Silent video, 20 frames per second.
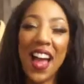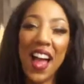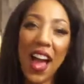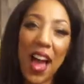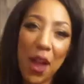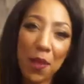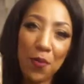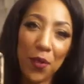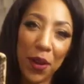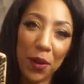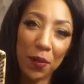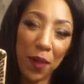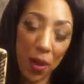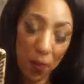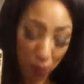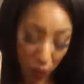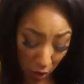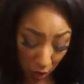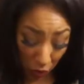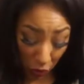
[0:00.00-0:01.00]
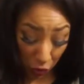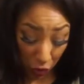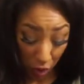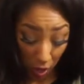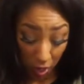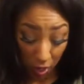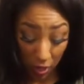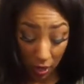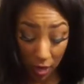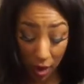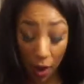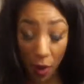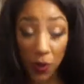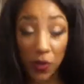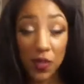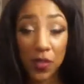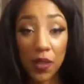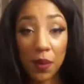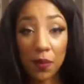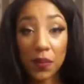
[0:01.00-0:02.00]
I bring my brush. Now,
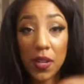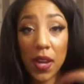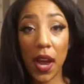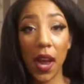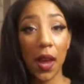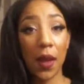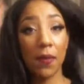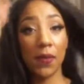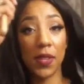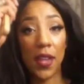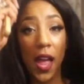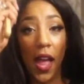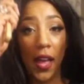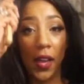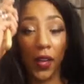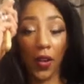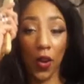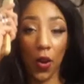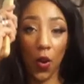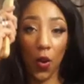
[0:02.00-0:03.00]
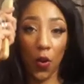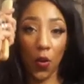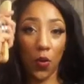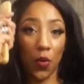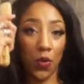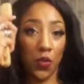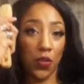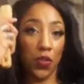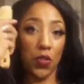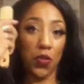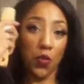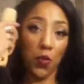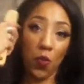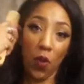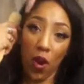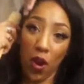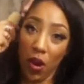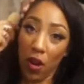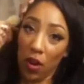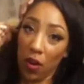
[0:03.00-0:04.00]
sometimes I go to
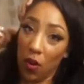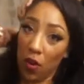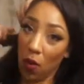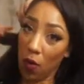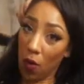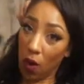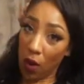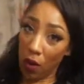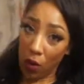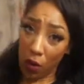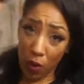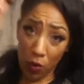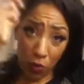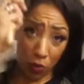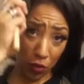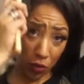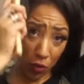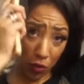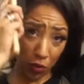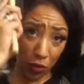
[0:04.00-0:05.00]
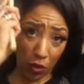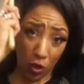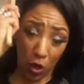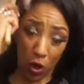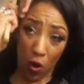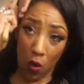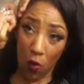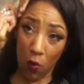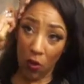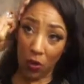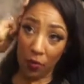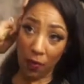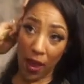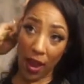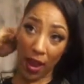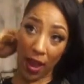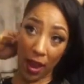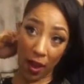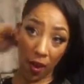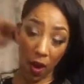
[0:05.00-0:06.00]
work or I'll go to the show with my
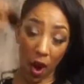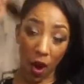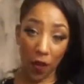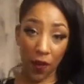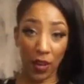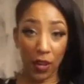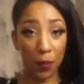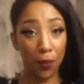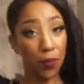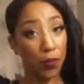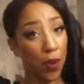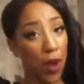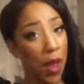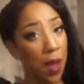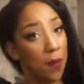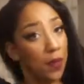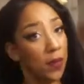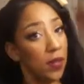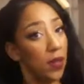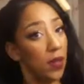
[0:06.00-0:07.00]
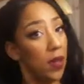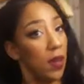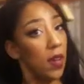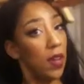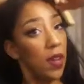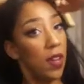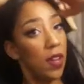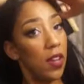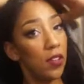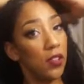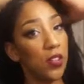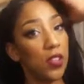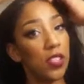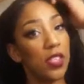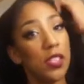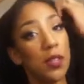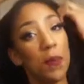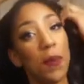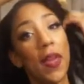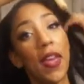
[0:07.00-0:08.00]
hair already prepped. It
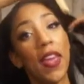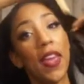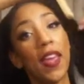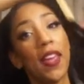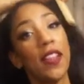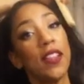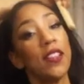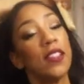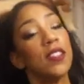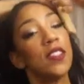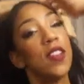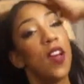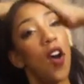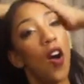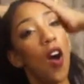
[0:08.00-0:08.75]
just depends